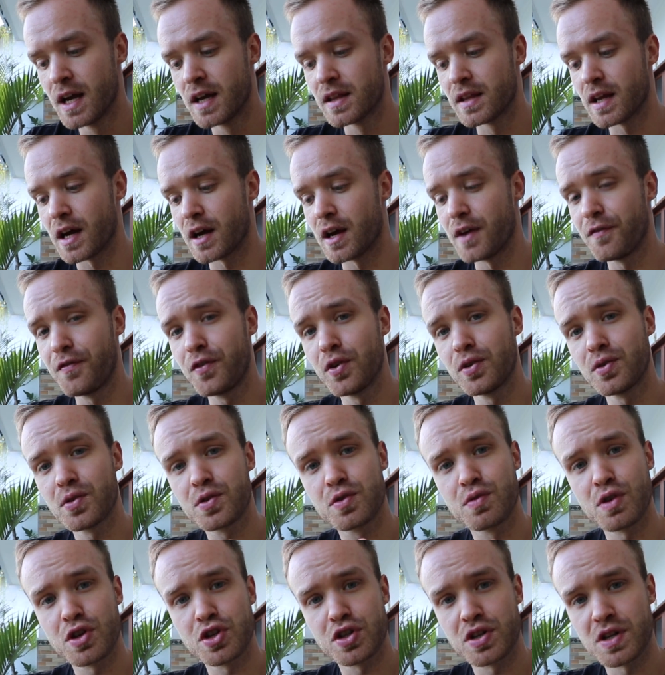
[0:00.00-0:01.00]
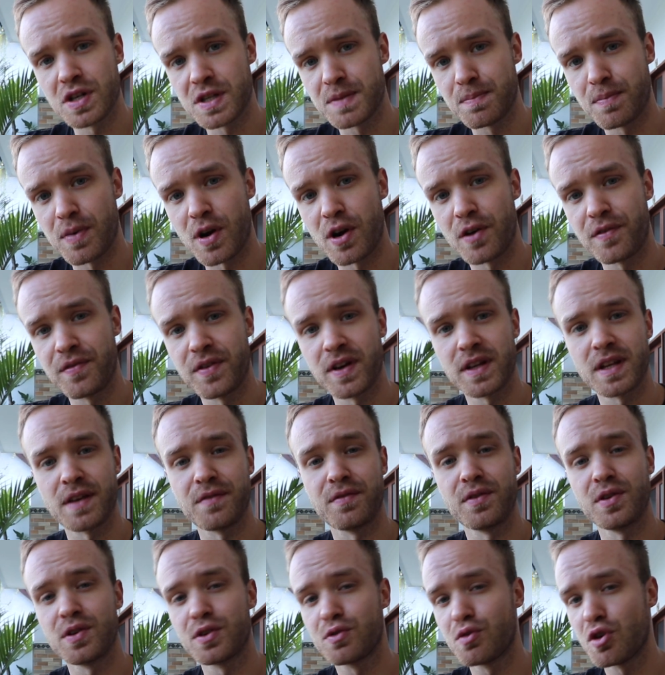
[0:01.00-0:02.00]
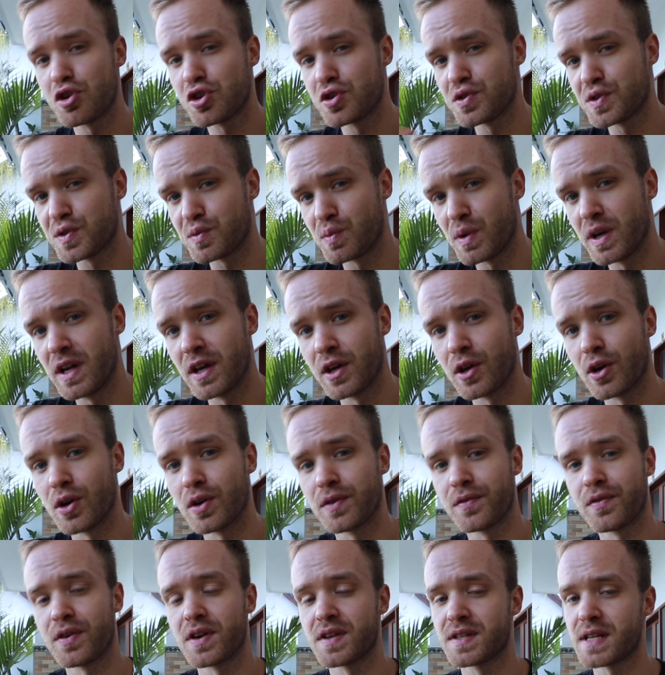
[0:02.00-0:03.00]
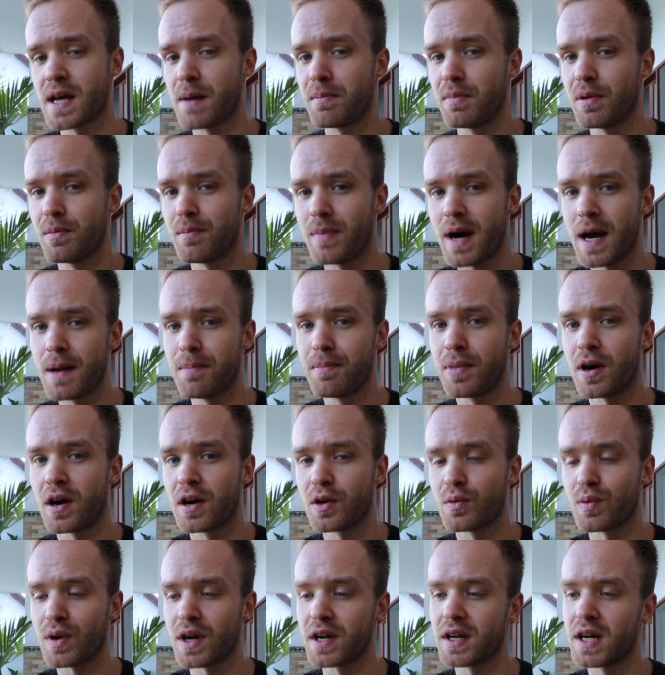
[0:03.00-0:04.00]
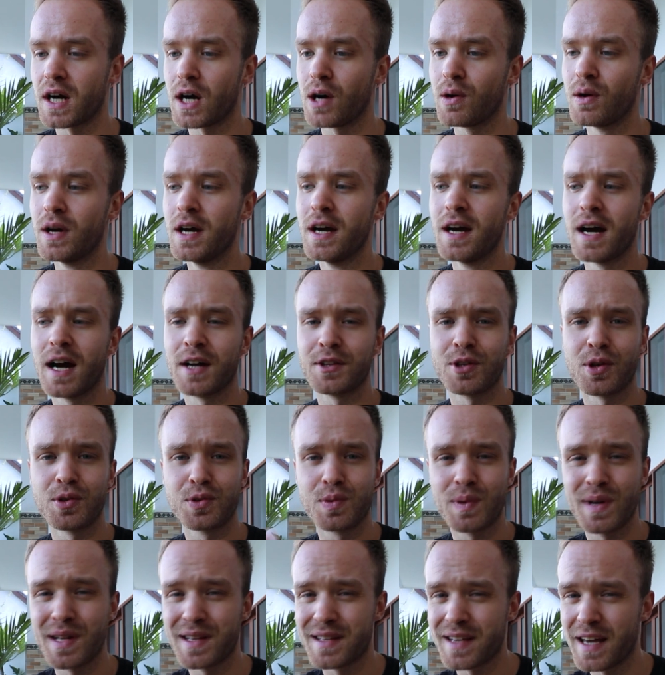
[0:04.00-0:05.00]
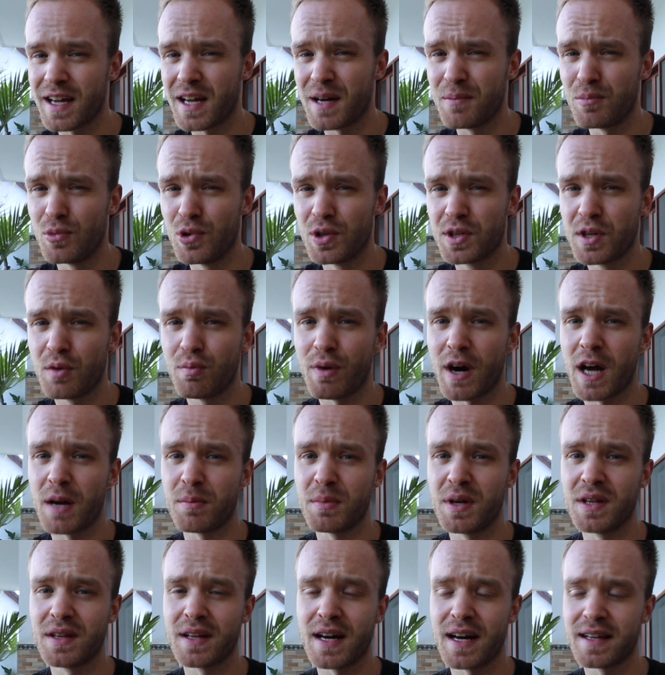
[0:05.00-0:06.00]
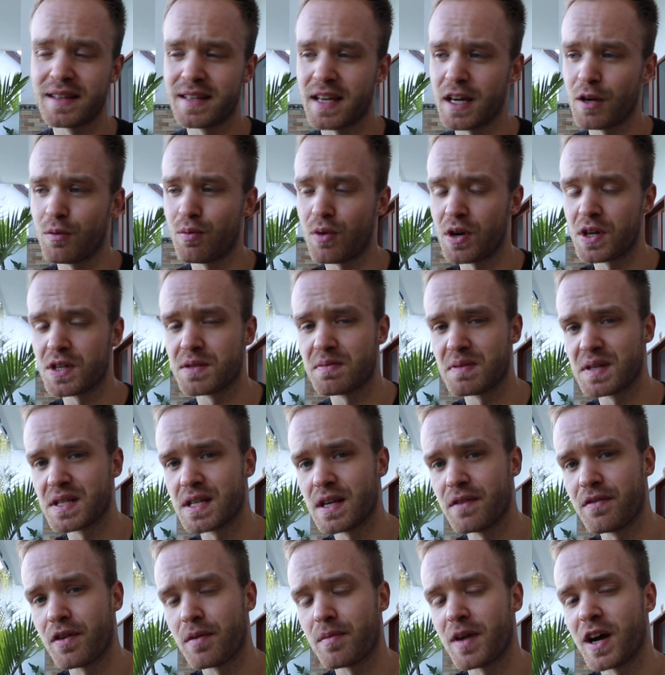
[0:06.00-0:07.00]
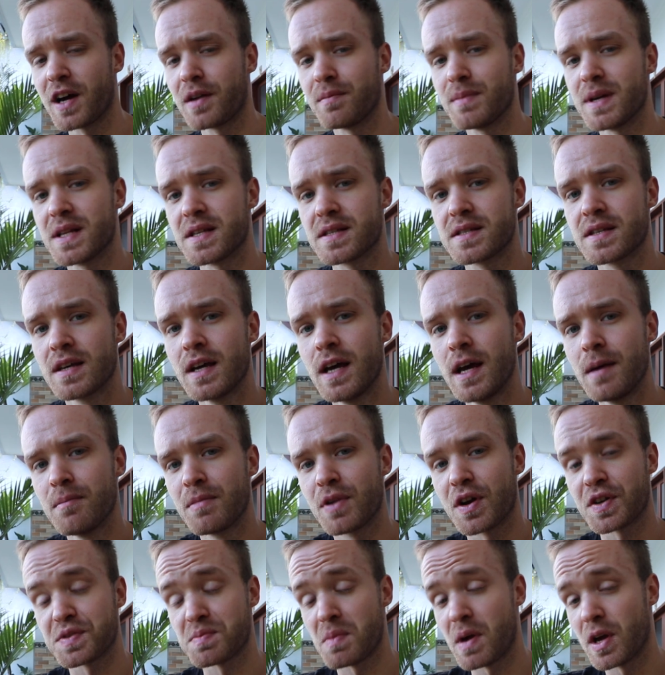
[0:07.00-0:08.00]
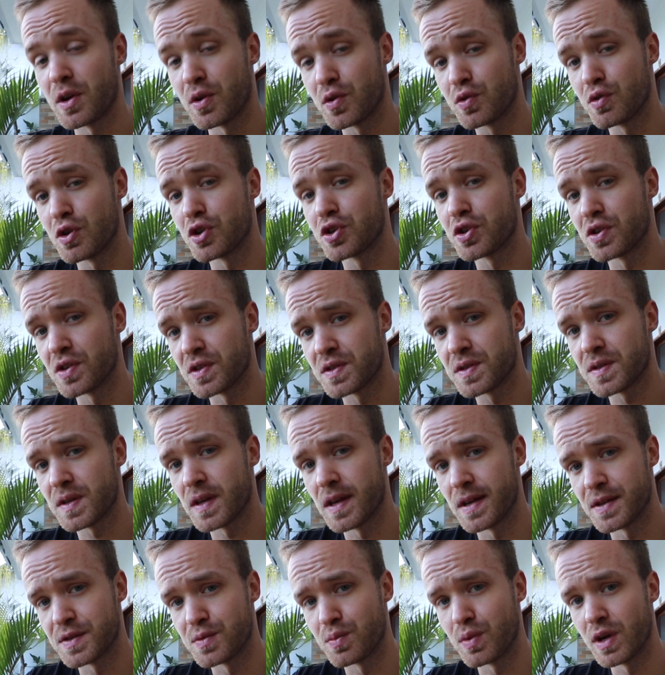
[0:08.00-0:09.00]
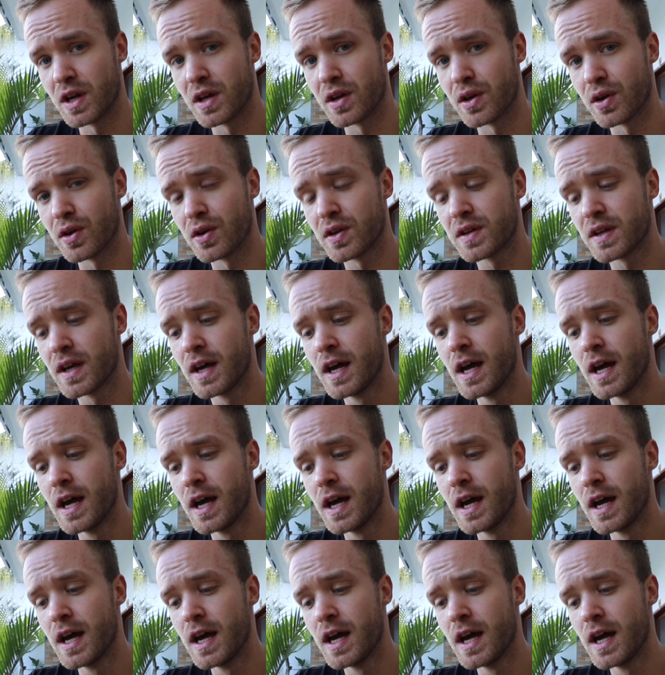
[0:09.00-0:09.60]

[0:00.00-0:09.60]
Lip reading: Now, if your nutrition is perfect, if your nutrition is really good, for example, my part right now, I don't really take a multivitamin. I take very specific vitamins because my nutrition is really good.